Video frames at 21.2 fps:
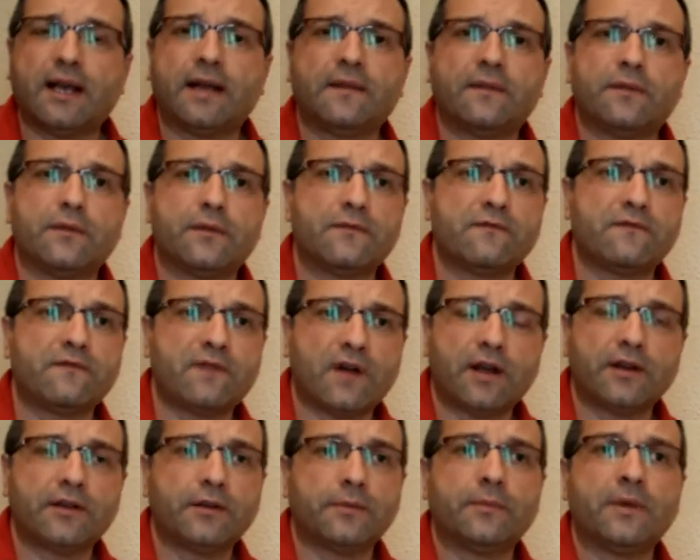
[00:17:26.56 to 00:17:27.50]
and the
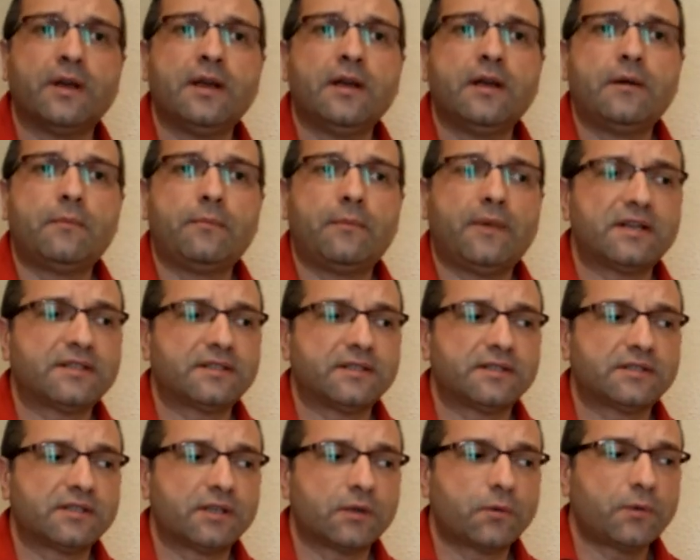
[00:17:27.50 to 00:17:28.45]
volume
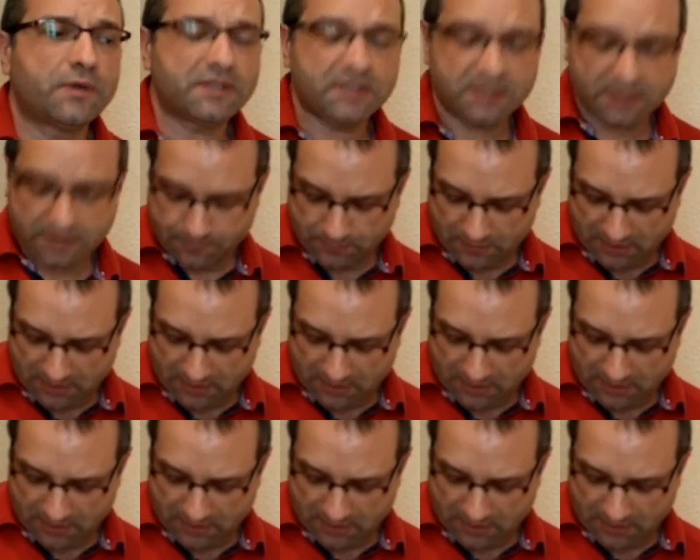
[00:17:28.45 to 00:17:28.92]
master circuits.